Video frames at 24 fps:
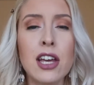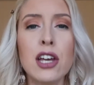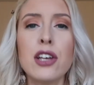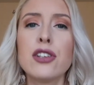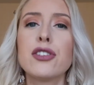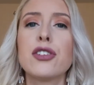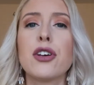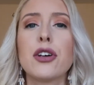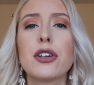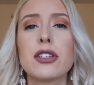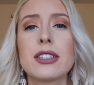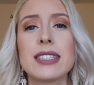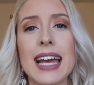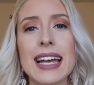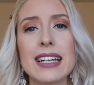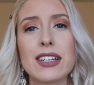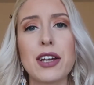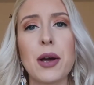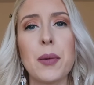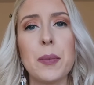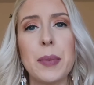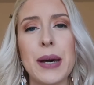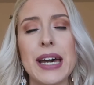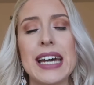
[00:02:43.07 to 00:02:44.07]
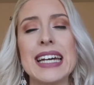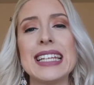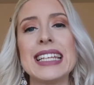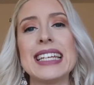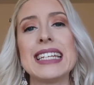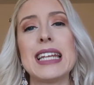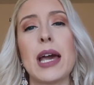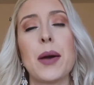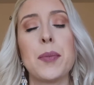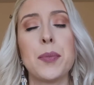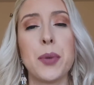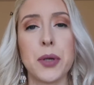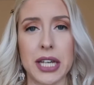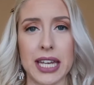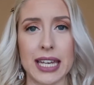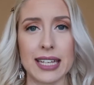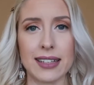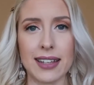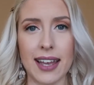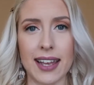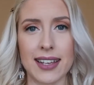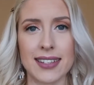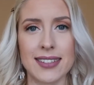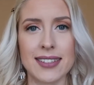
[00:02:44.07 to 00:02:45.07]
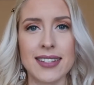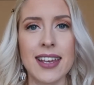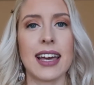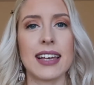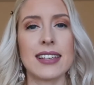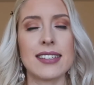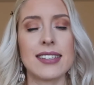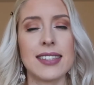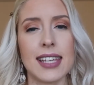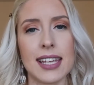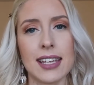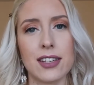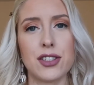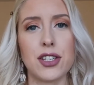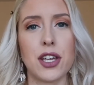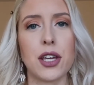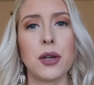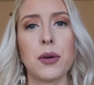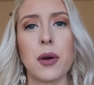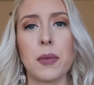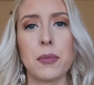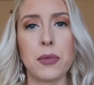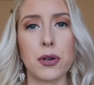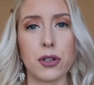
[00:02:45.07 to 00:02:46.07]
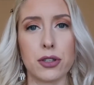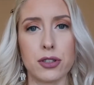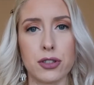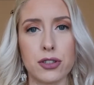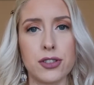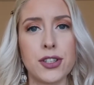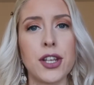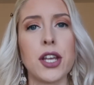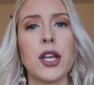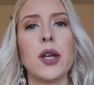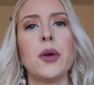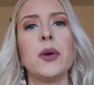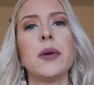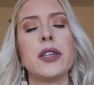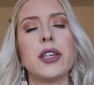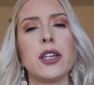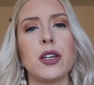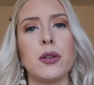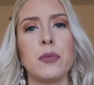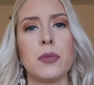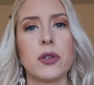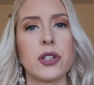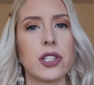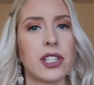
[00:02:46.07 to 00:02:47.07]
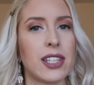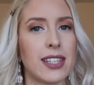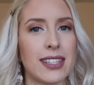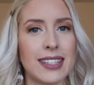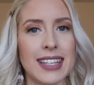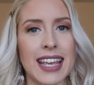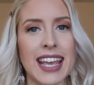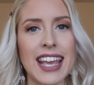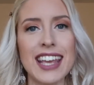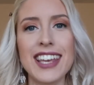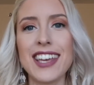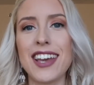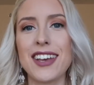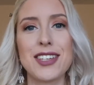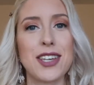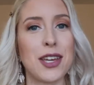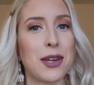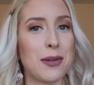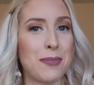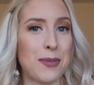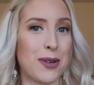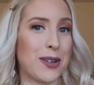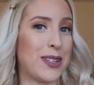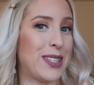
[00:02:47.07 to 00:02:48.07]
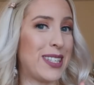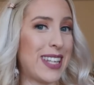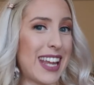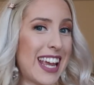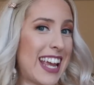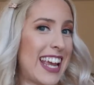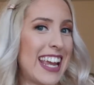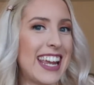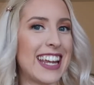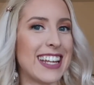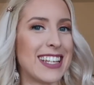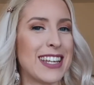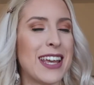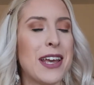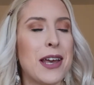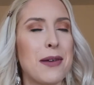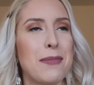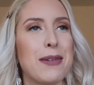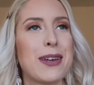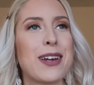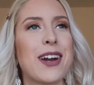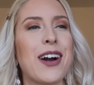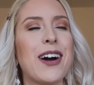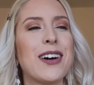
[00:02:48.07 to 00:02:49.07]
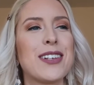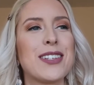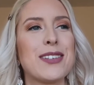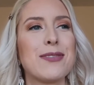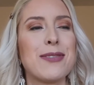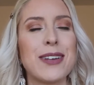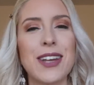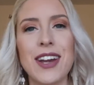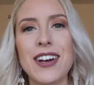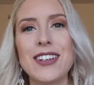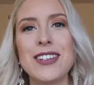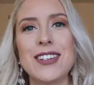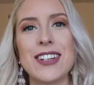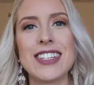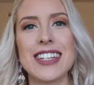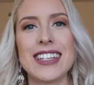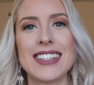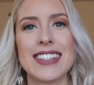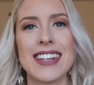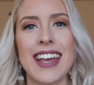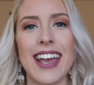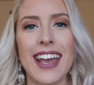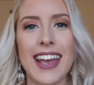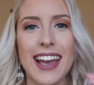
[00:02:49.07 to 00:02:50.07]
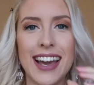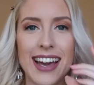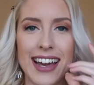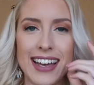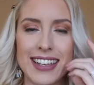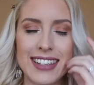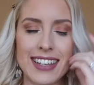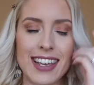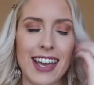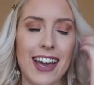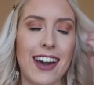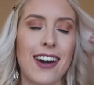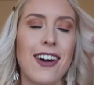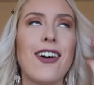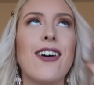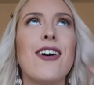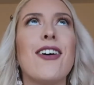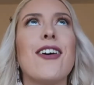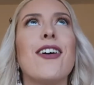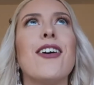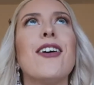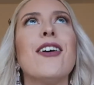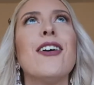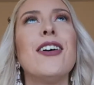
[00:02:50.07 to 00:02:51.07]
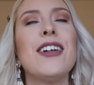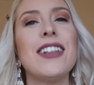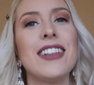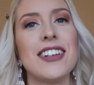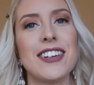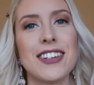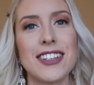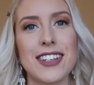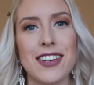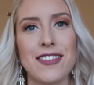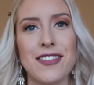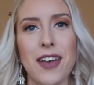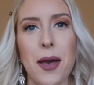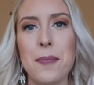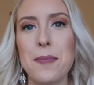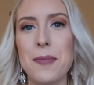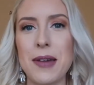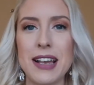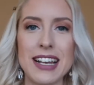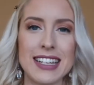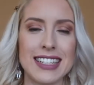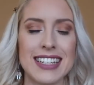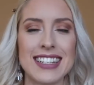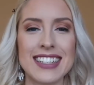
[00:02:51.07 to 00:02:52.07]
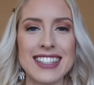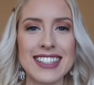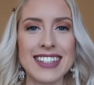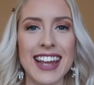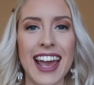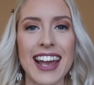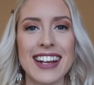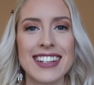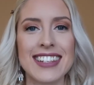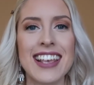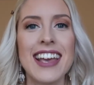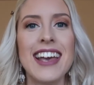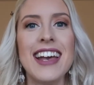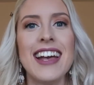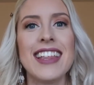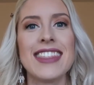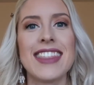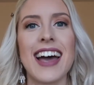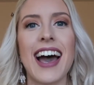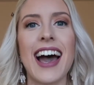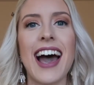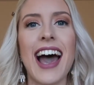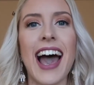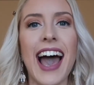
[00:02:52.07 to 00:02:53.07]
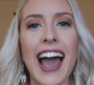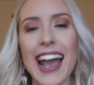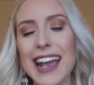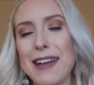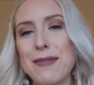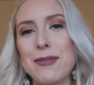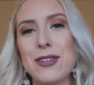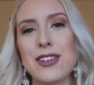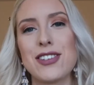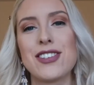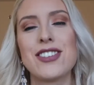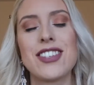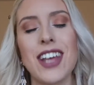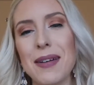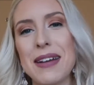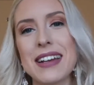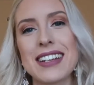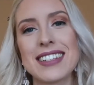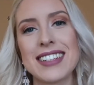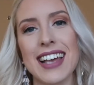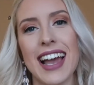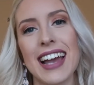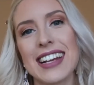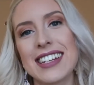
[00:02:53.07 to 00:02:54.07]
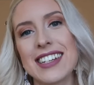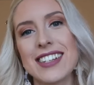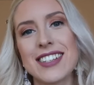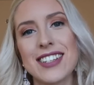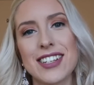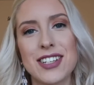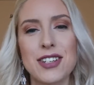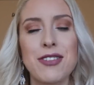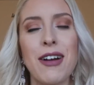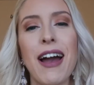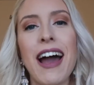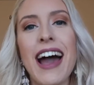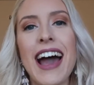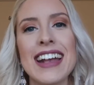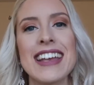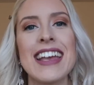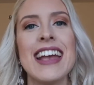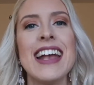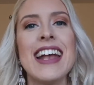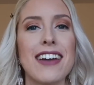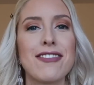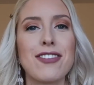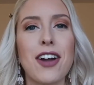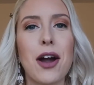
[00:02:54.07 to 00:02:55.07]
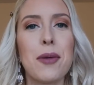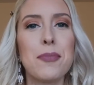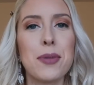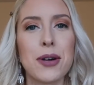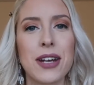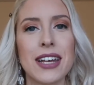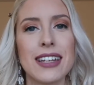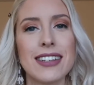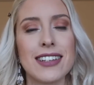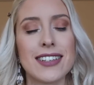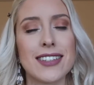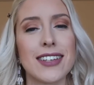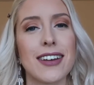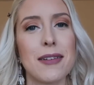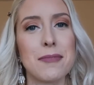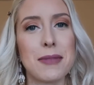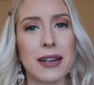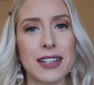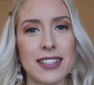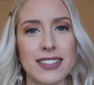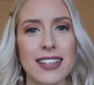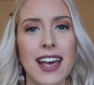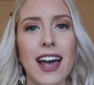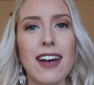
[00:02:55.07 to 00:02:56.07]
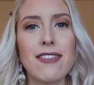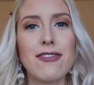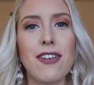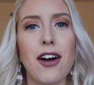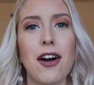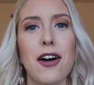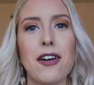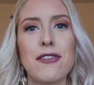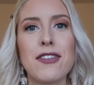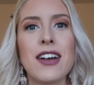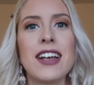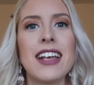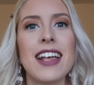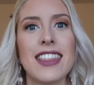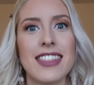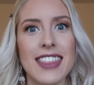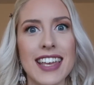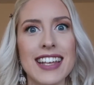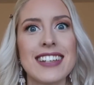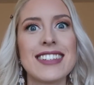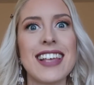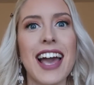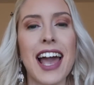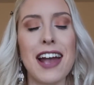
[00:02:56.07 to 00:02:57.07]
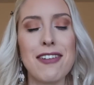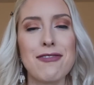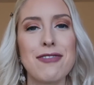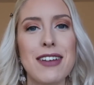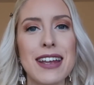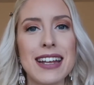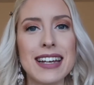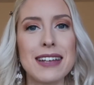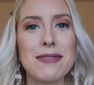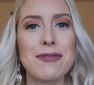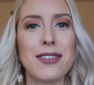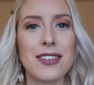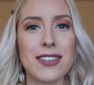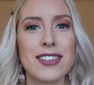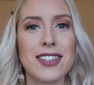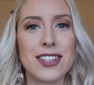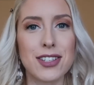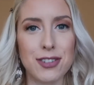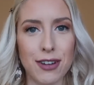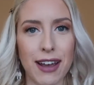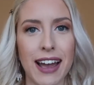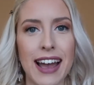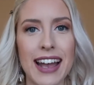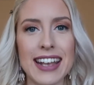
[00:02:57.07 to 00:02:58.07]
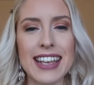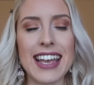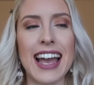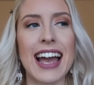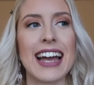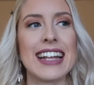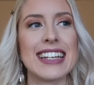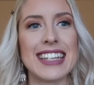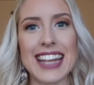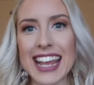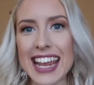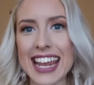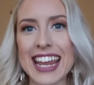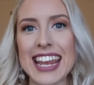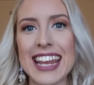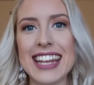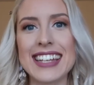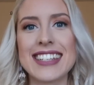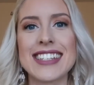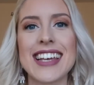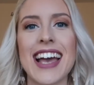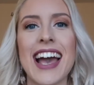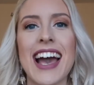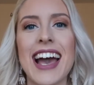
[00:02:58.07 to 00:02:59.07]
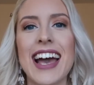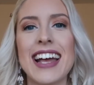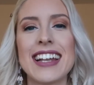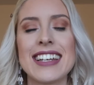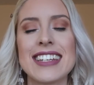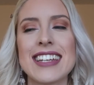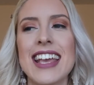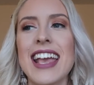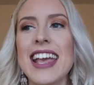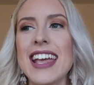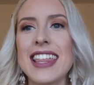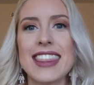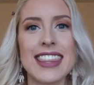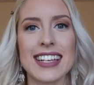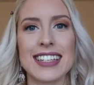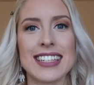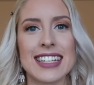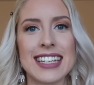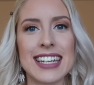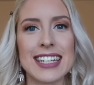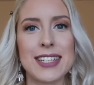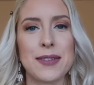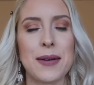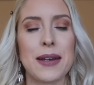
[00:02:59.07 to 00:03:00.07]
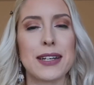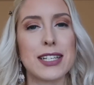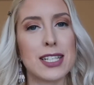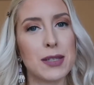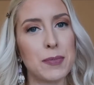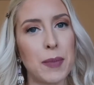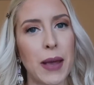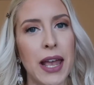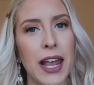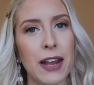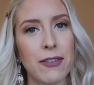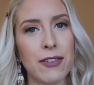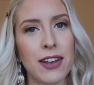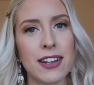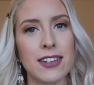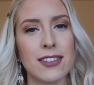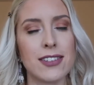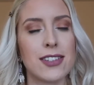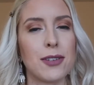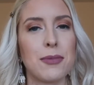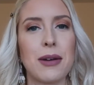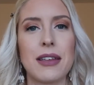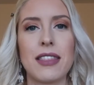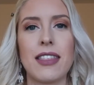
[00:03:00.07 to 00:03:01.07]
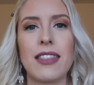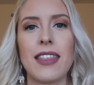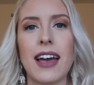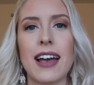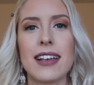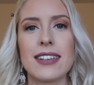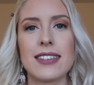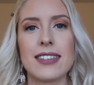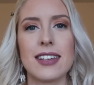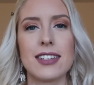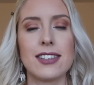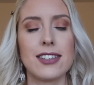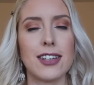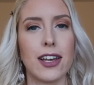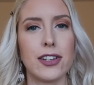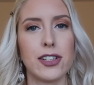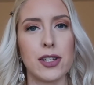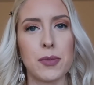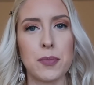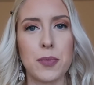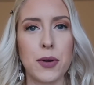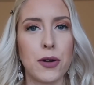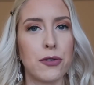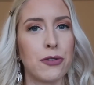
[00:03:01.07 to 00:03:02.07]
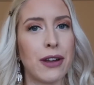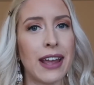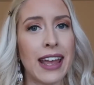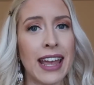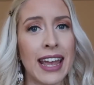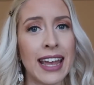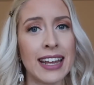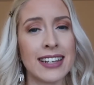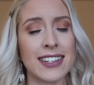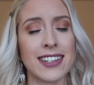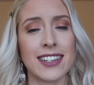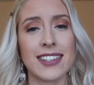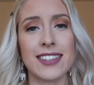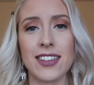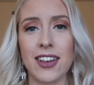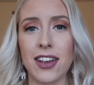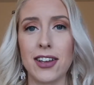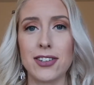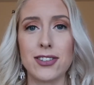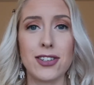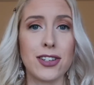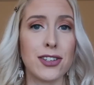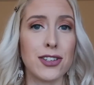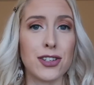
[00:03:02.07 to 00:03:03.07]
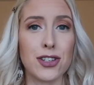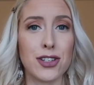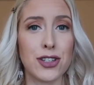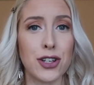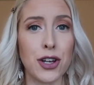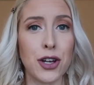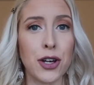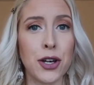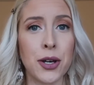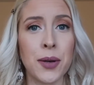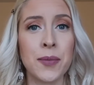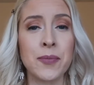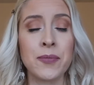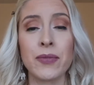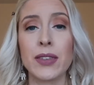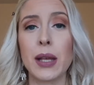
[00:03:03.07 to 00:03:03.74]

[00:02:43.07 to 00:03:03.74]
So start compiling a bucket list. That's things you must do, you must see, you must eat, because we all know Disney has a whole load of amazing snacks that I am just so excited to try. I've got a bucket list going myself of things that I really want to try and eat, and things I need to experience, so whether that's a certain parade, a certain show,